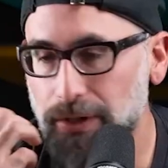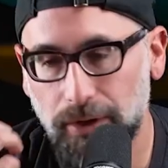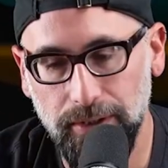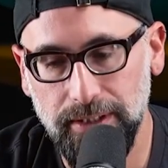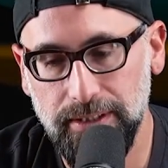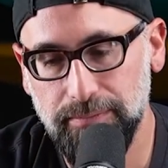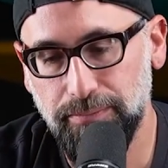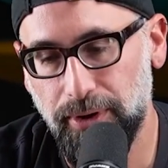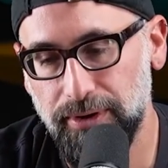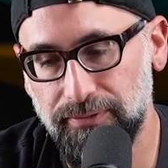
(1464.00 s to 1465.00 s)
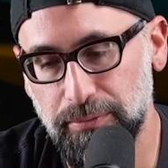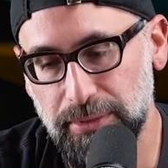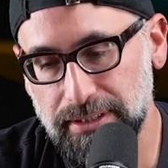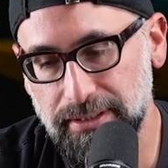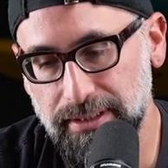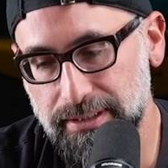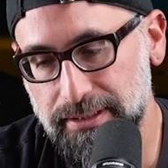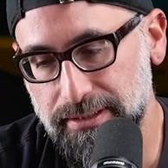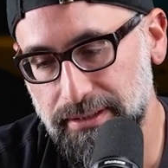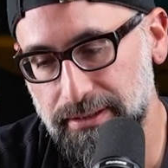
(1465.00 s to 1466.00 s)
the hardest part of the
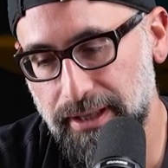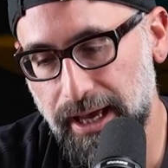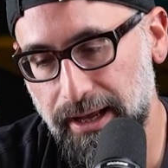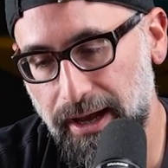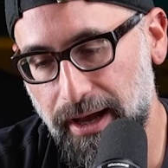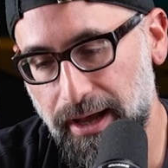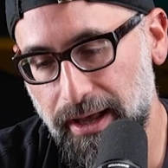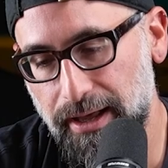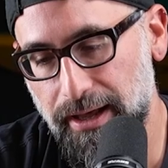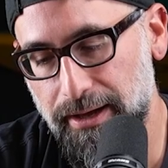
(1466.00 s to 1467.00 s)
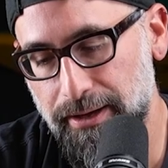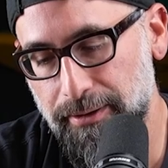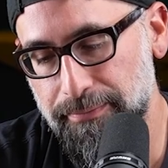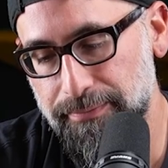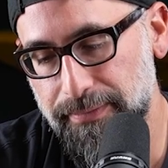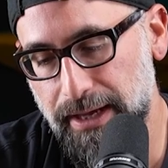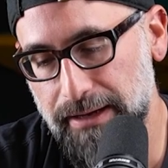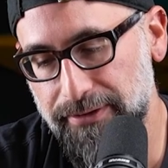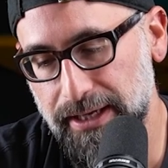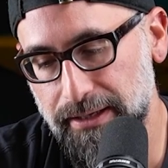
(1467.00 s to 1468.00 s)
business that
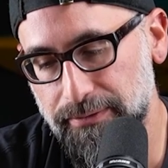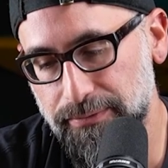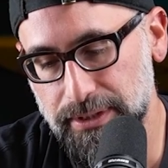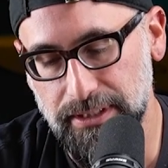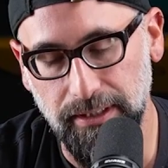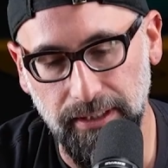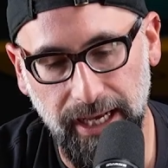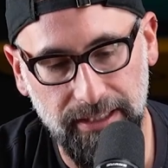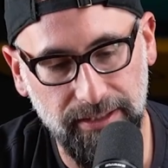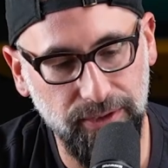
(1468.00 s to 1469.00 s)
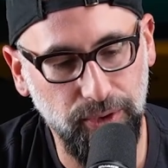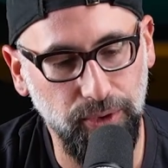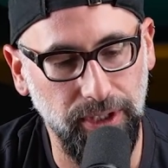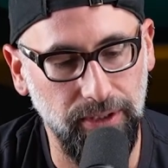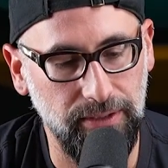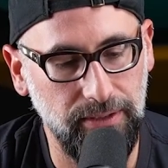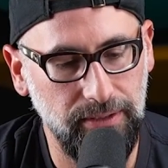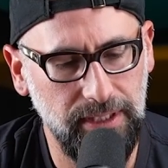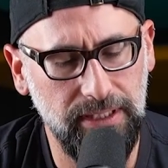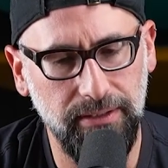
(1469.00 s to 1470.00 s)
I've hit was the last 2 years.
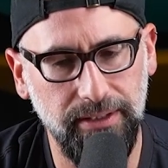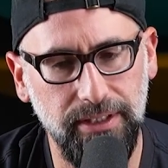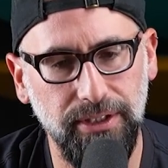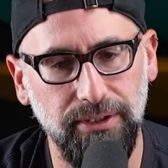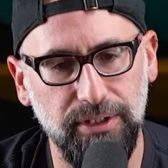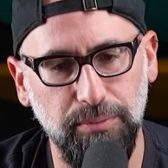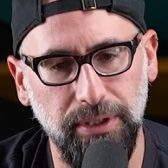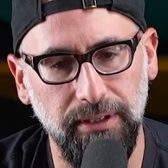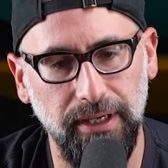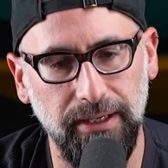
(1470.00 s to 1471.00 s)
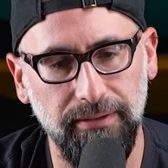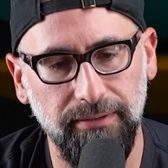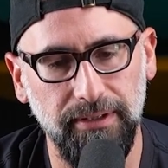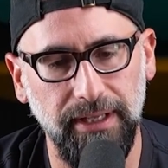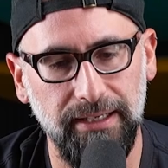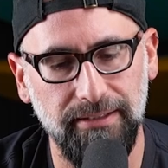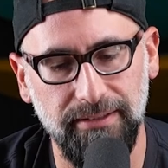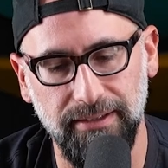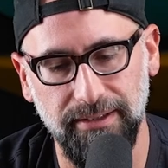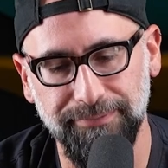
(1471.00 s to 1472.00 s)
This year has been like the
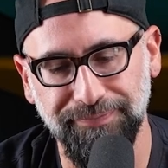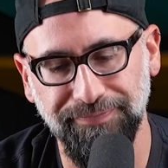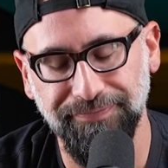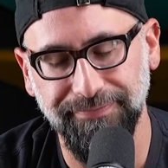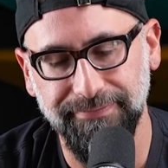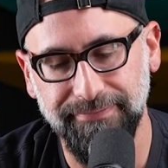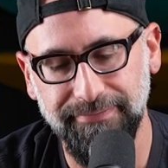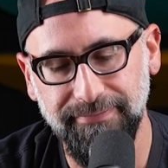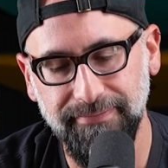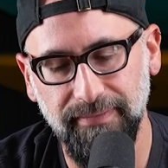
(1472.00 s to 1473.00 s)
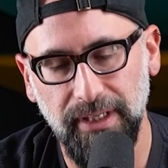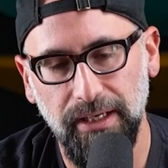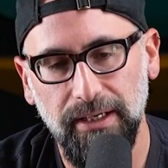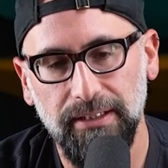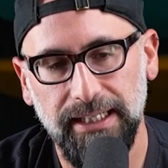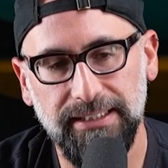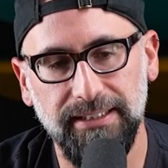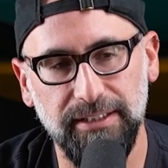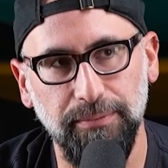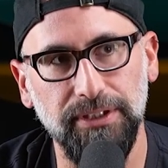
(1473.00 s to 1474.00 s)
last
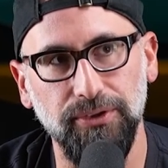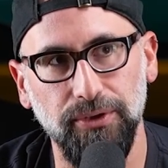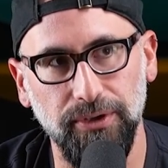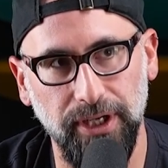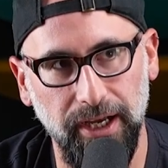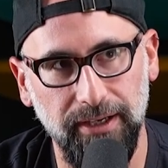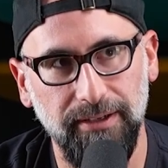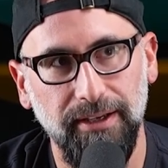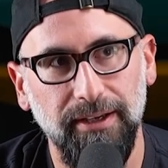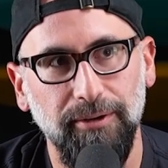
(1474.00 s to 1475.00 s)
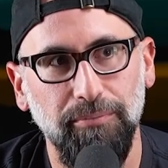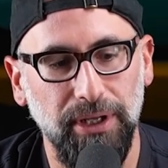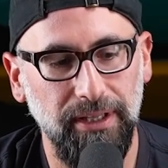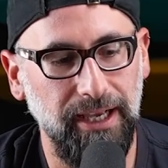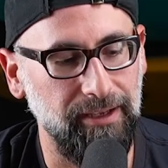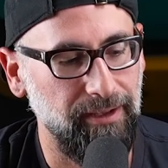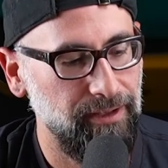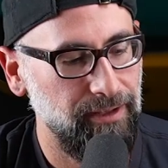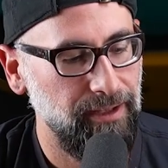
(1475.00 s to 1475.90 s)
6 months are okay, but like